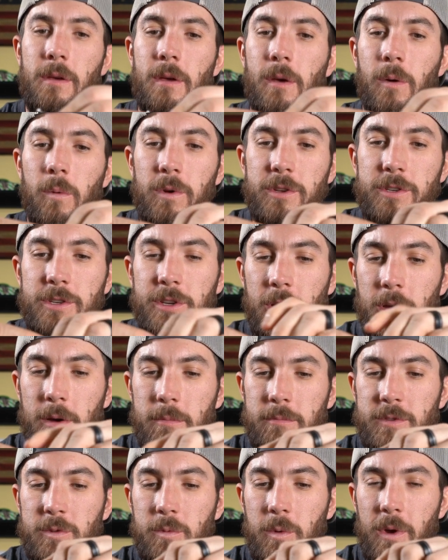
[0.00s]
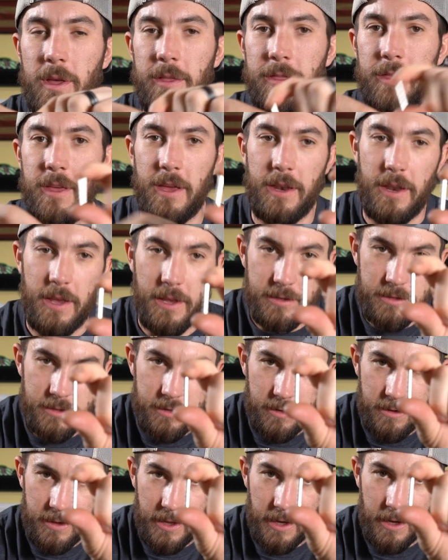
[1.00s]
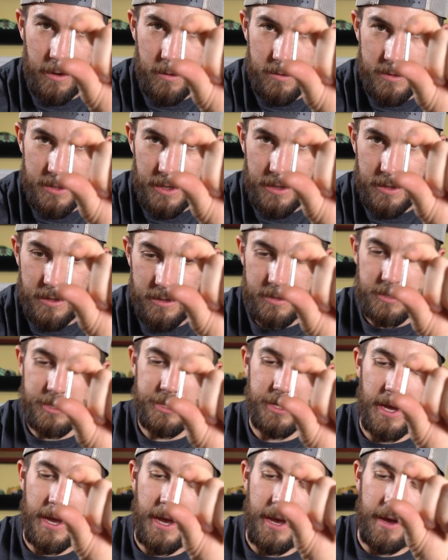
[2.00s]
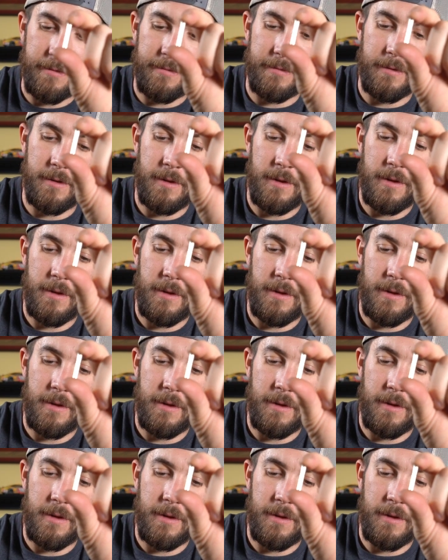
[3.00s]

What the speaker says: which comes with an insert that goes into the shaft,